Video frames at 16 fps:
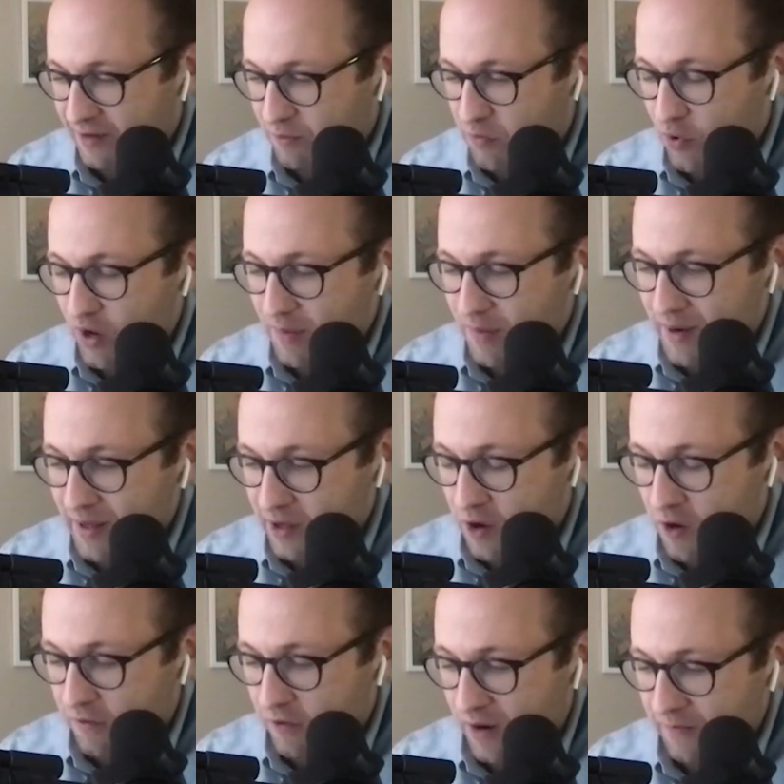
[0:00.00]
point about the
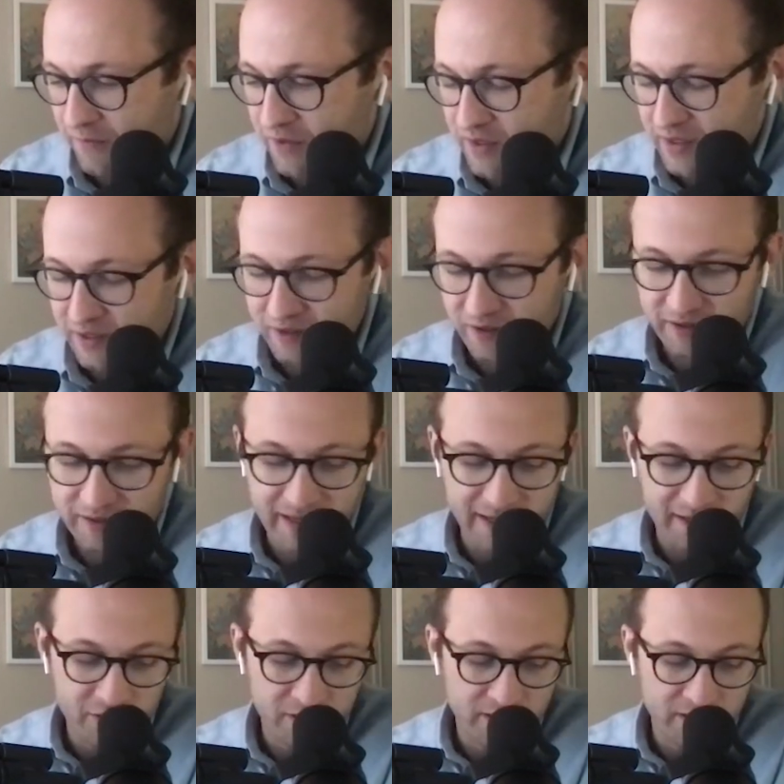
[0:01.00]
overemphasis on
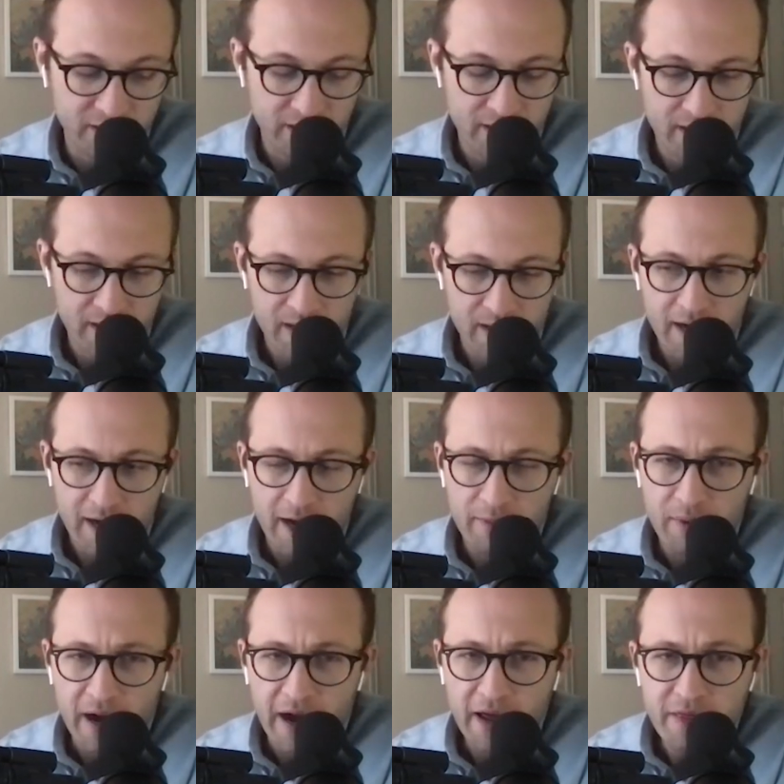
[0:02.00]
sanctions.
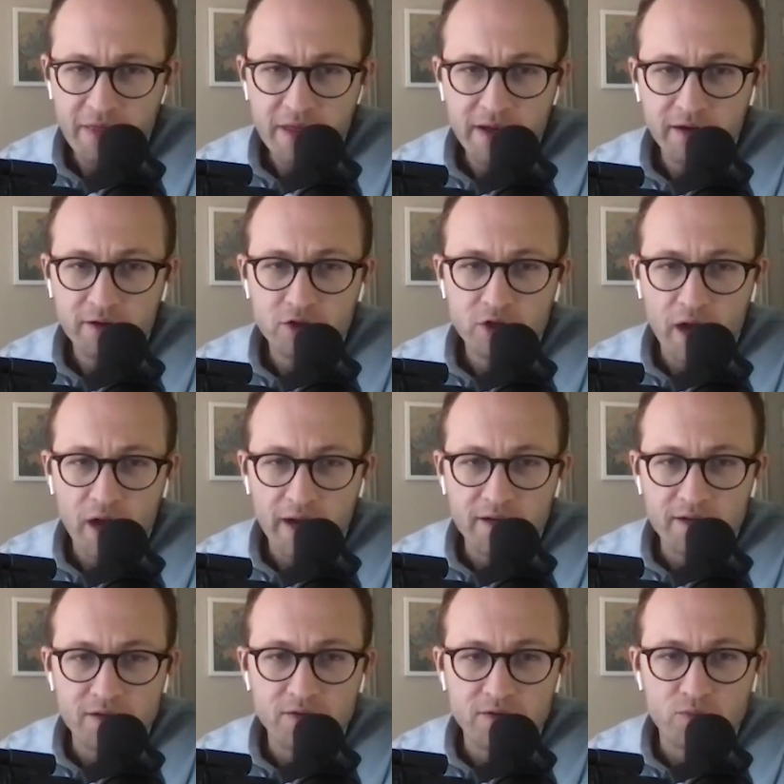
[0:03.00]
I think
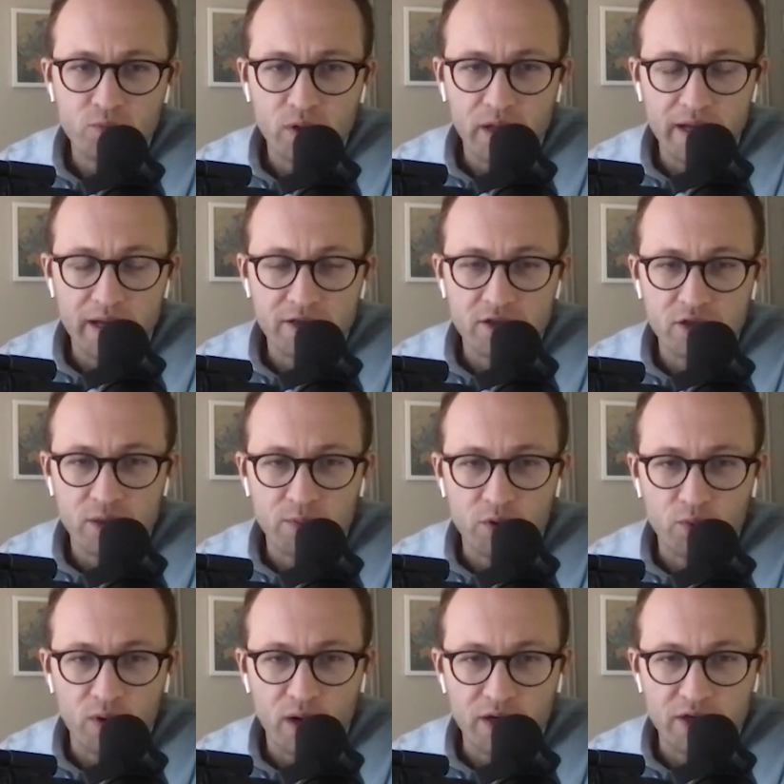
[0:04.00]
China's relationship
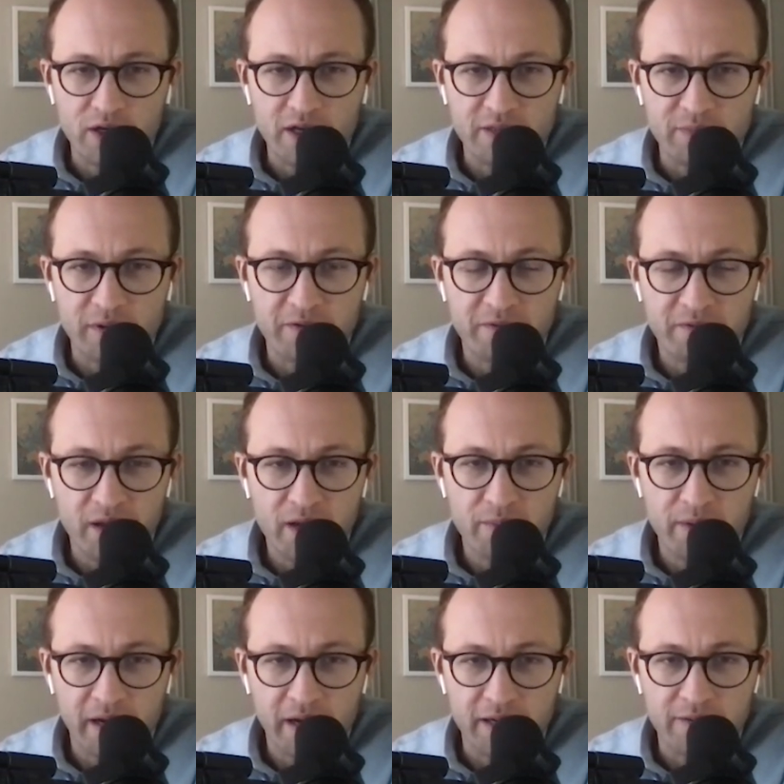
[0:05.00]
to Russia has been
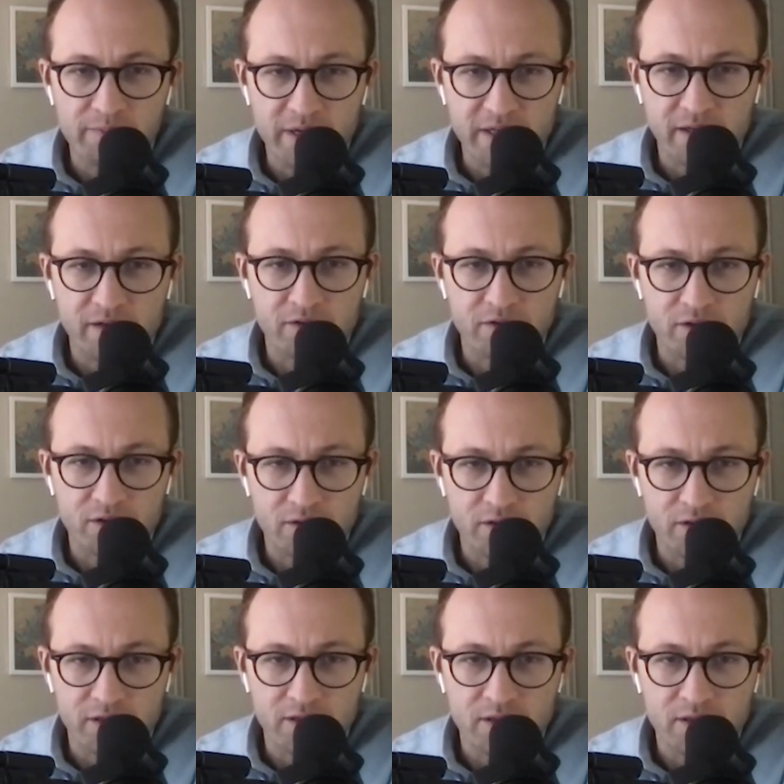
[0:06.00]
fundamentally
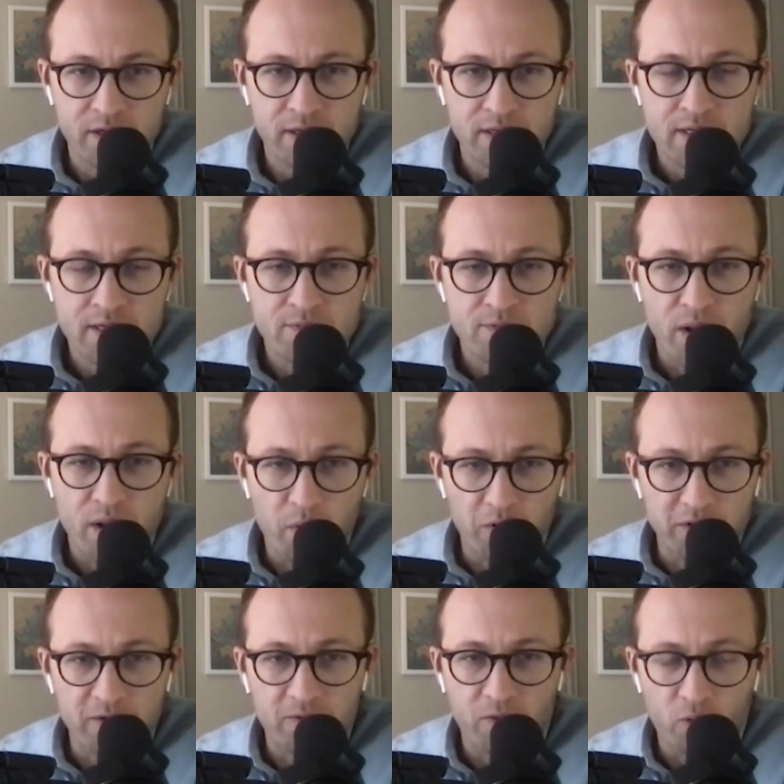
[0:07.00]
misunderstood by
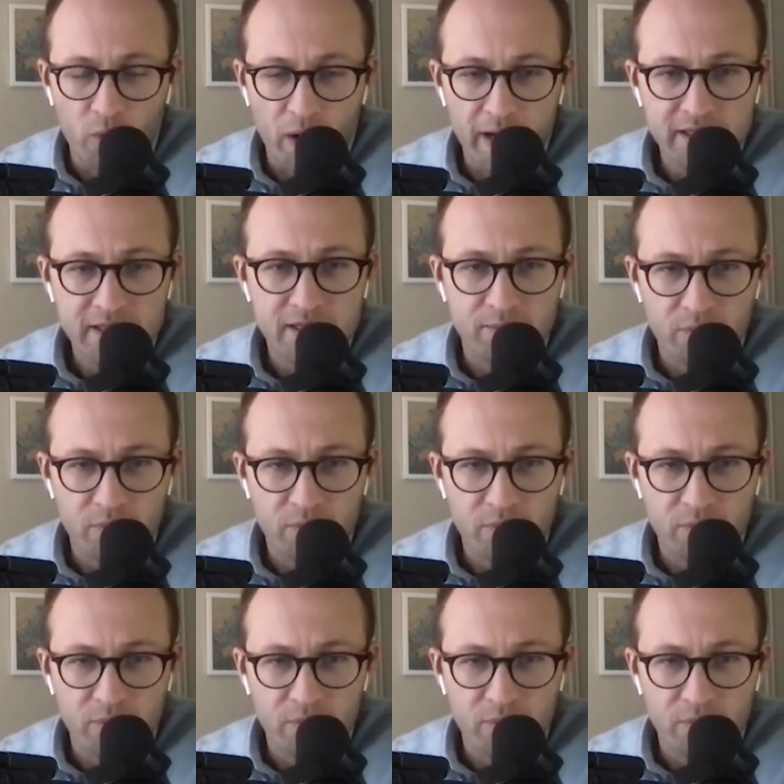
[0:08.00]
most of the West, and